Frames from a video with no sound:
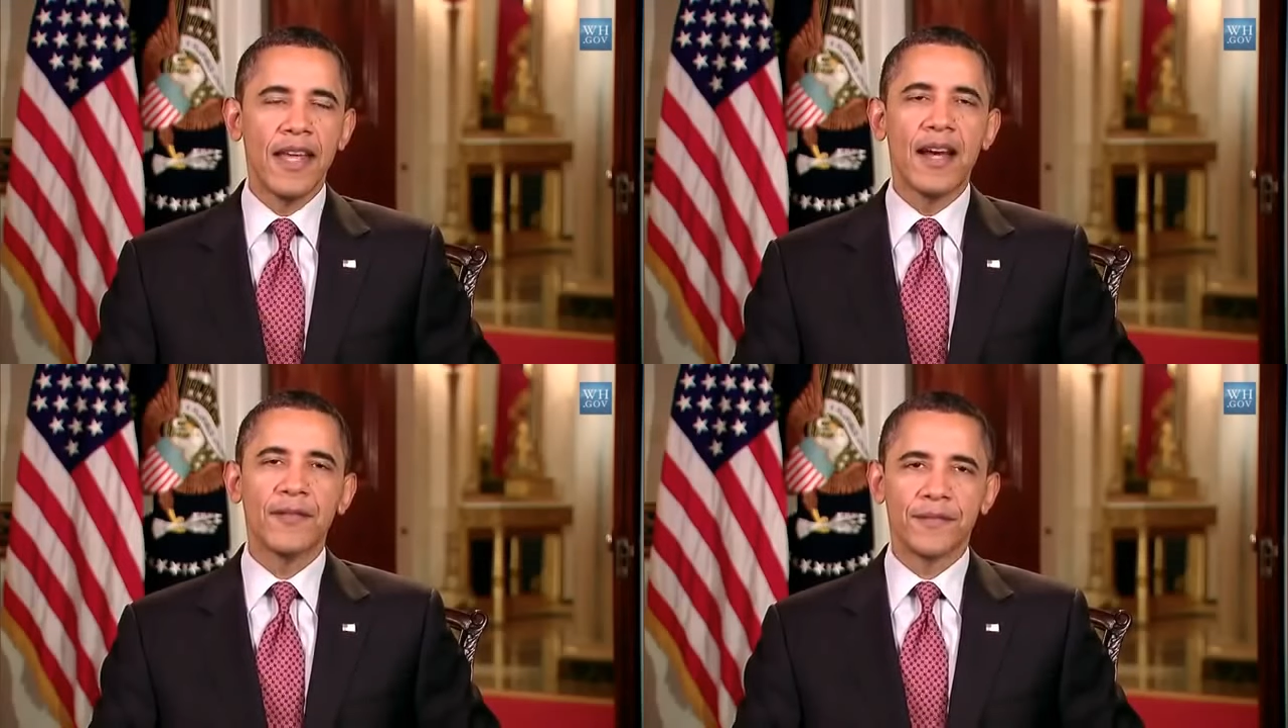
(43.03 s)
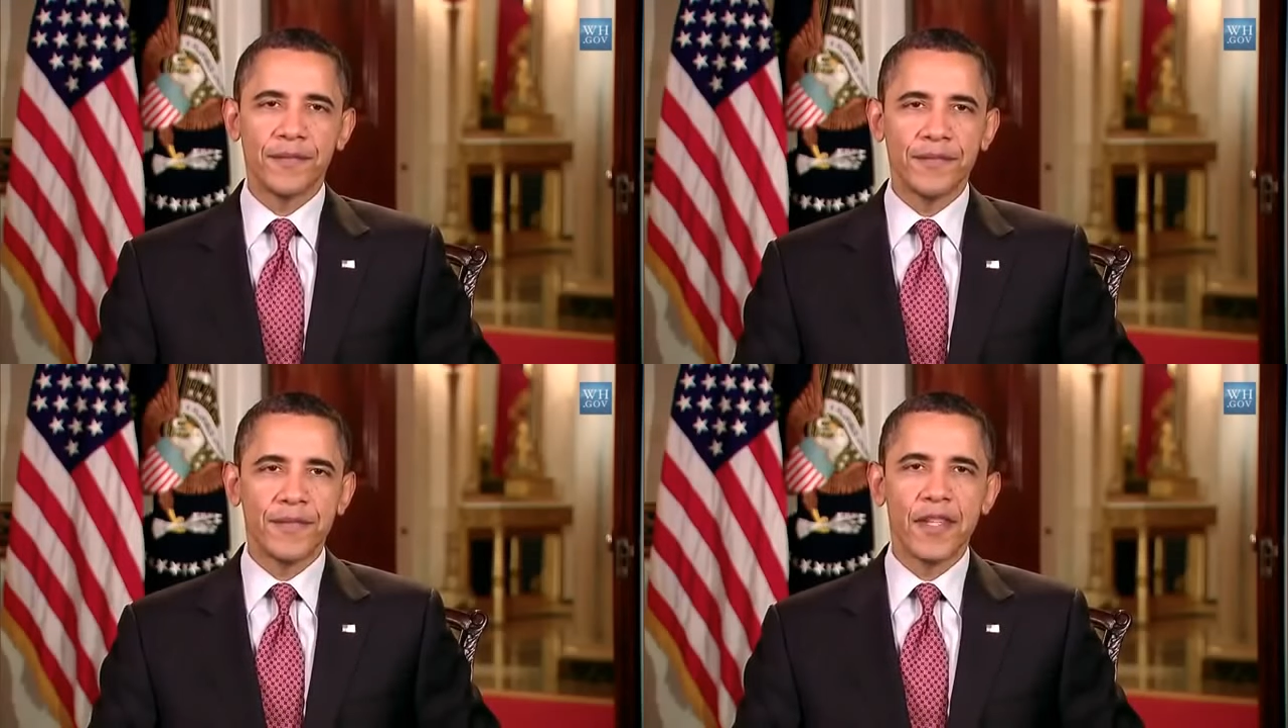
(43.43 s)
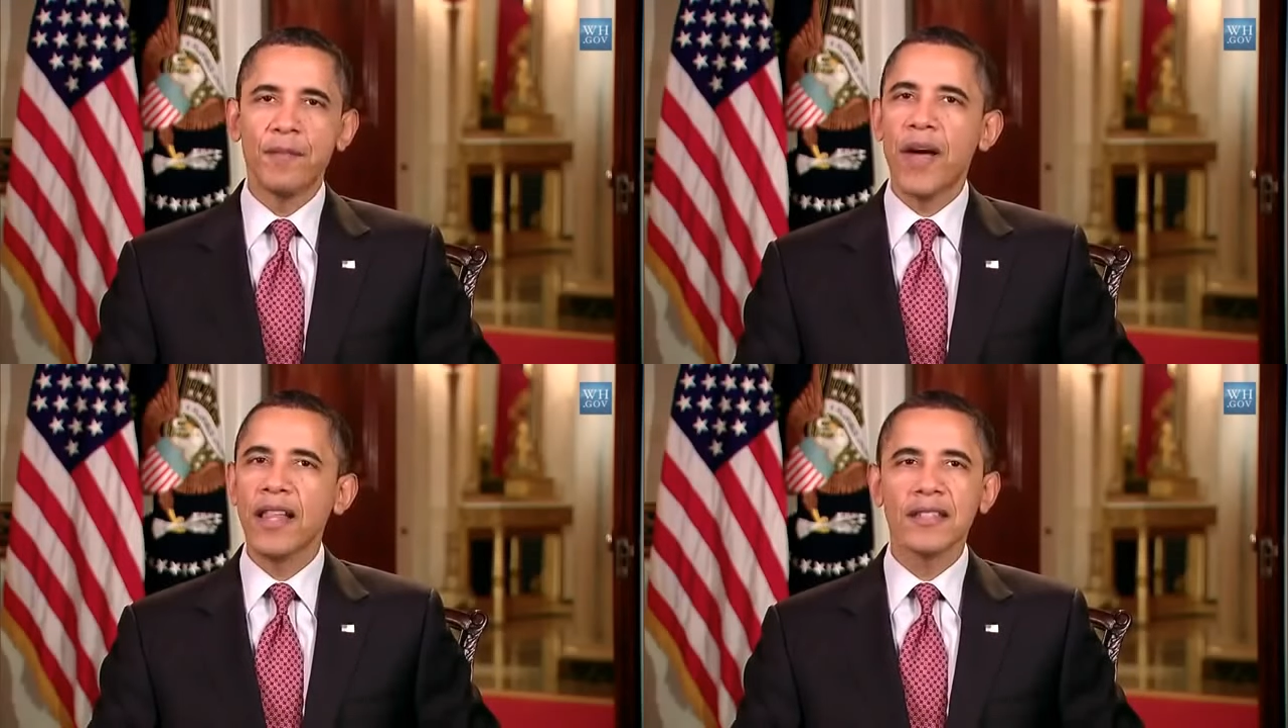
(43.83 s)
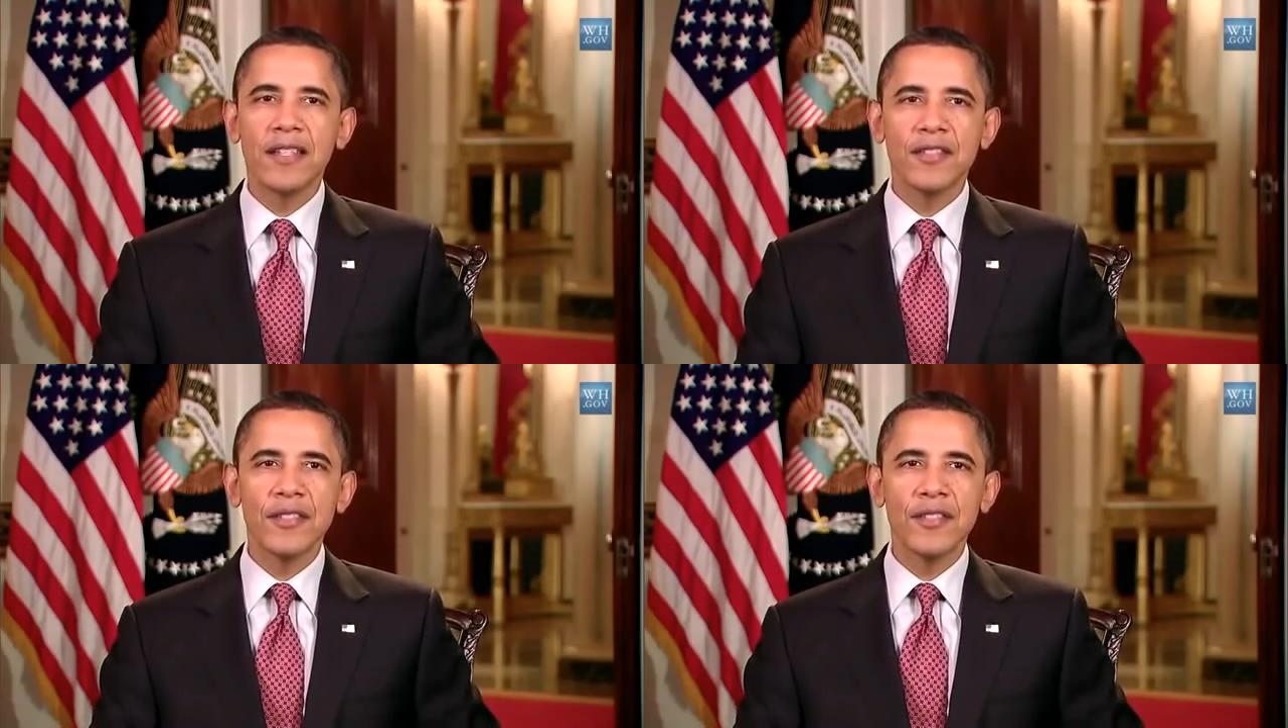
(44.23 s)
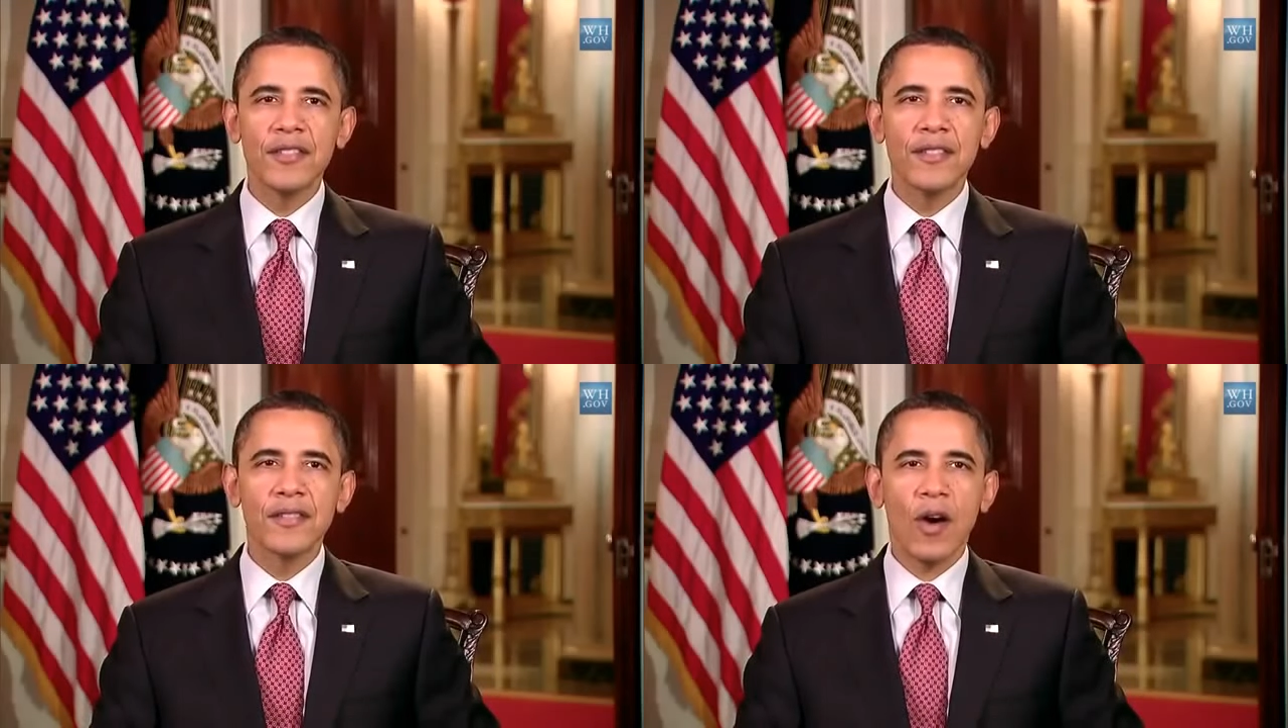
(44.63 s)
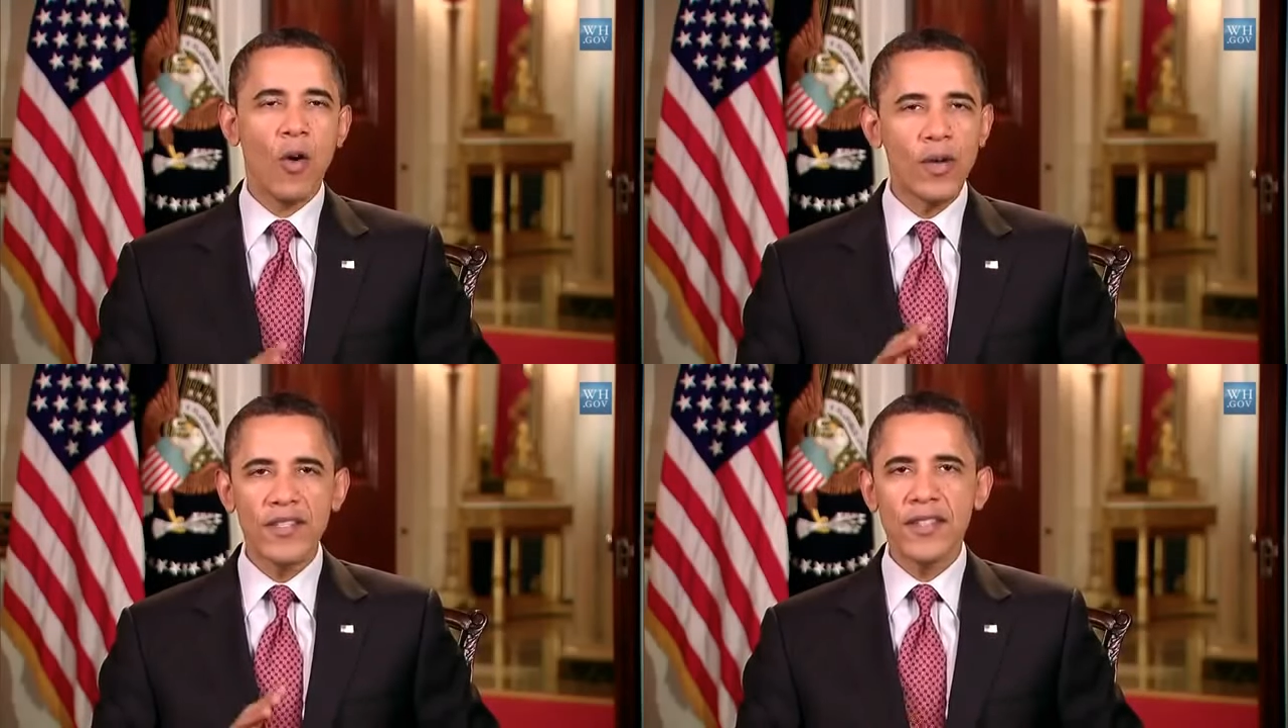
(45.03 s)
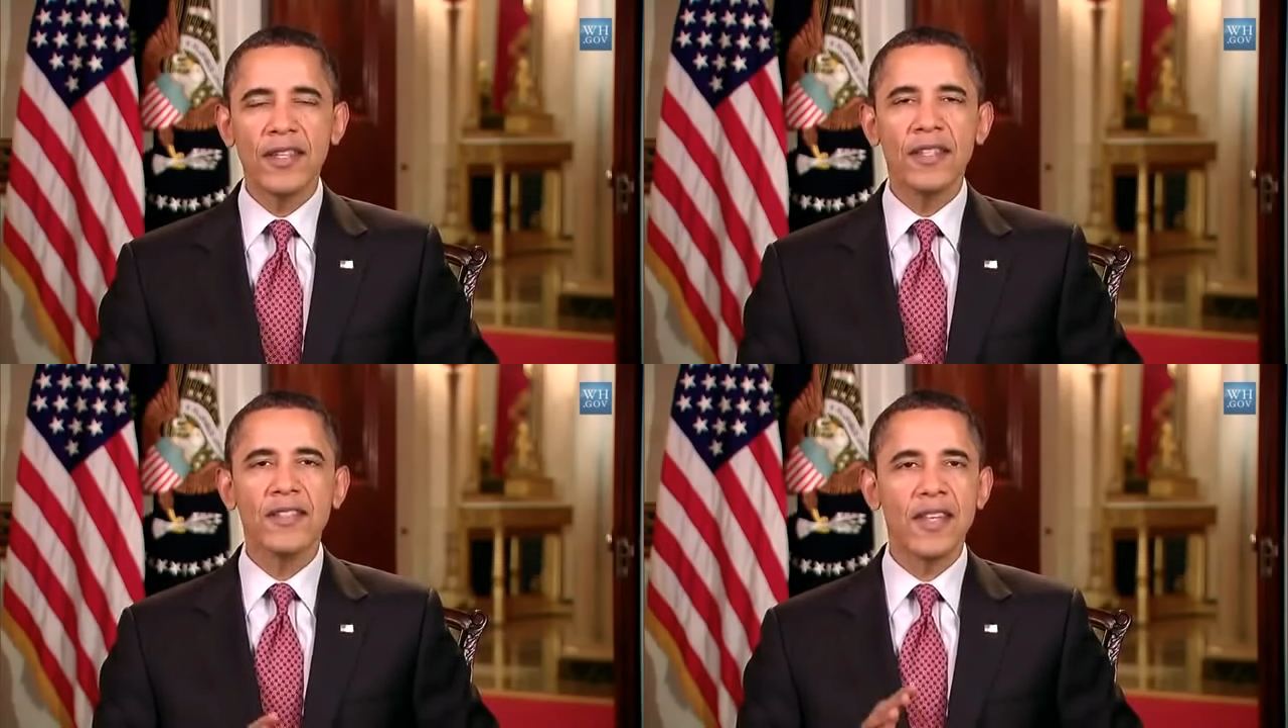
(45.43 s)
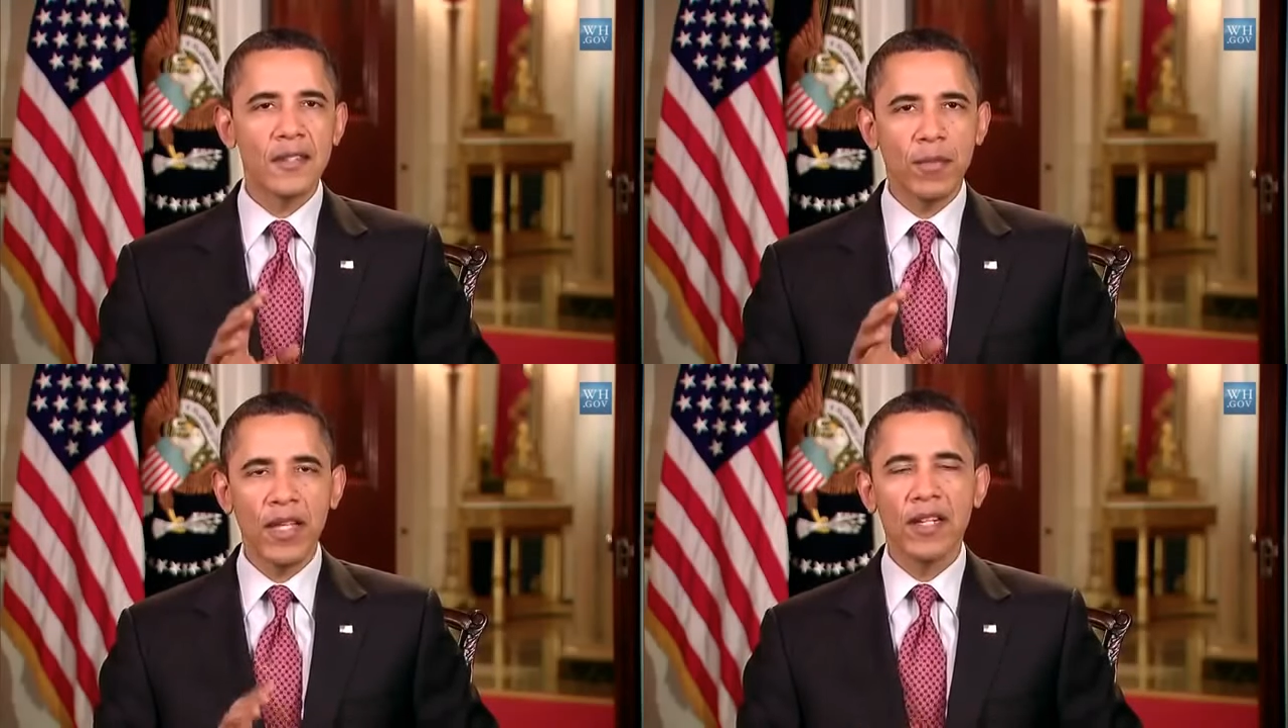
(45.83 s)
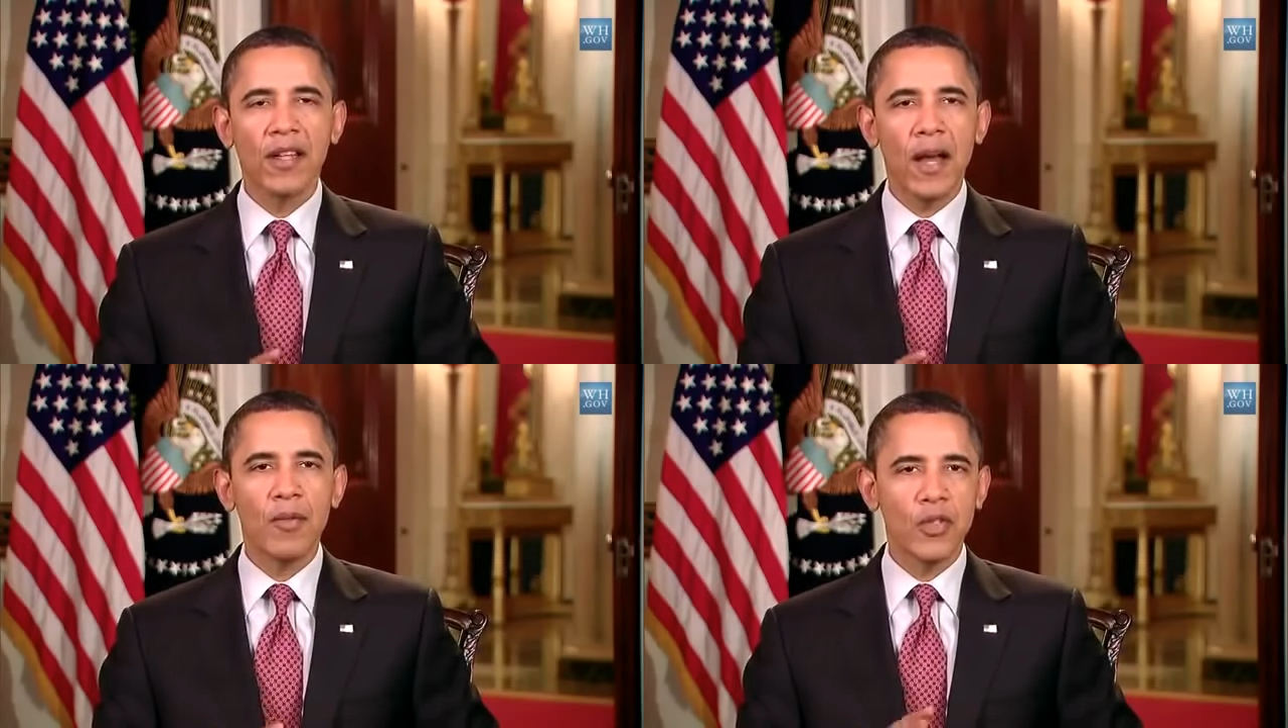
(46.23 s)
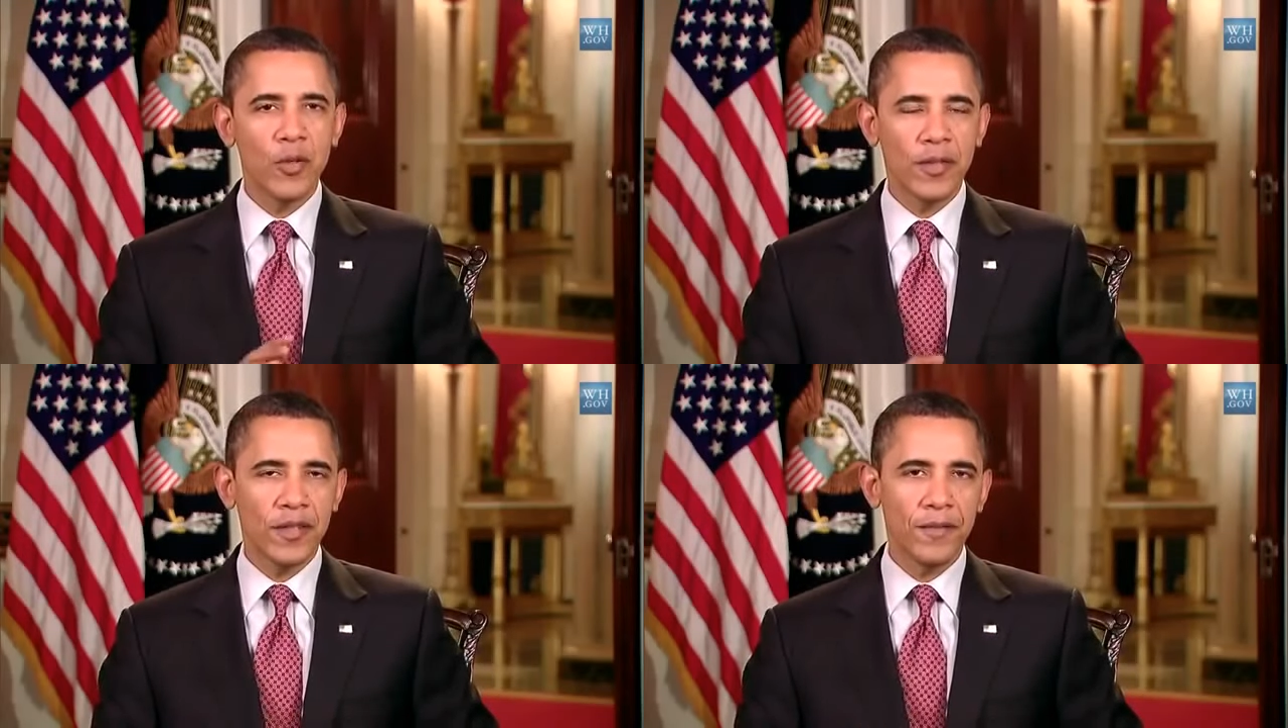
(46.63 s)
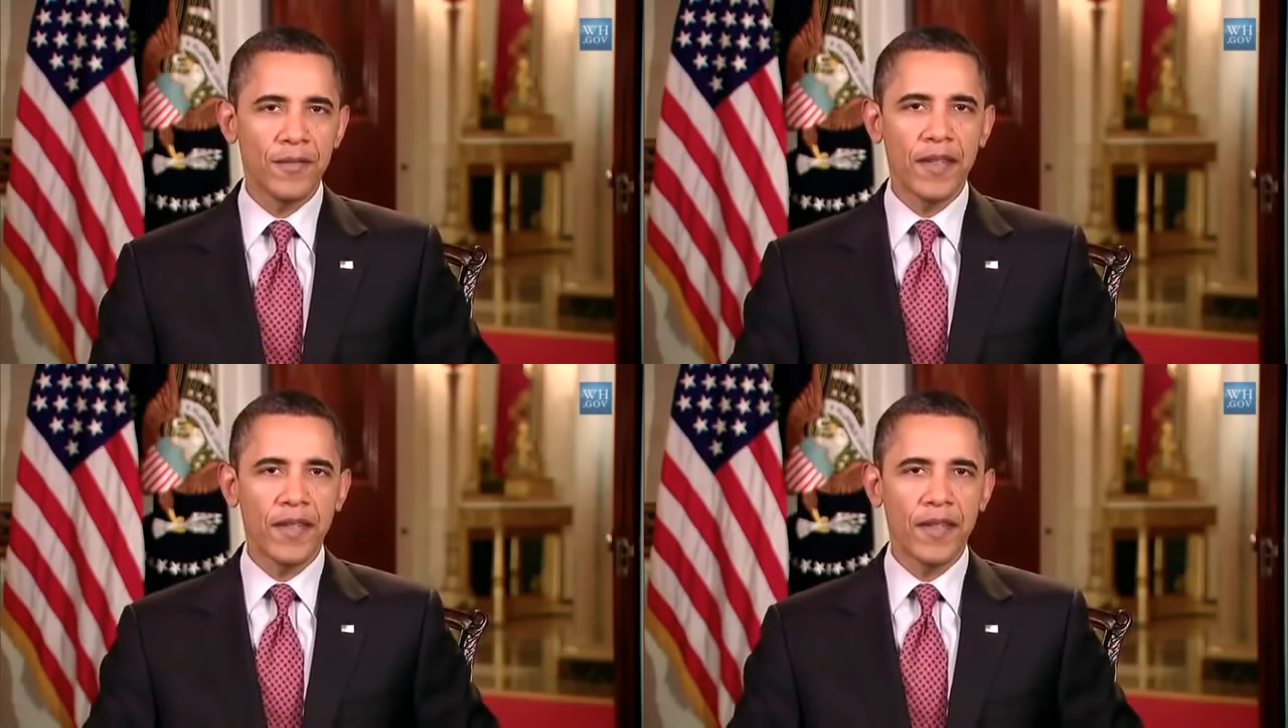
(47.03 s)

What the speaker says: Now, some politicians always see this as a political opportunity,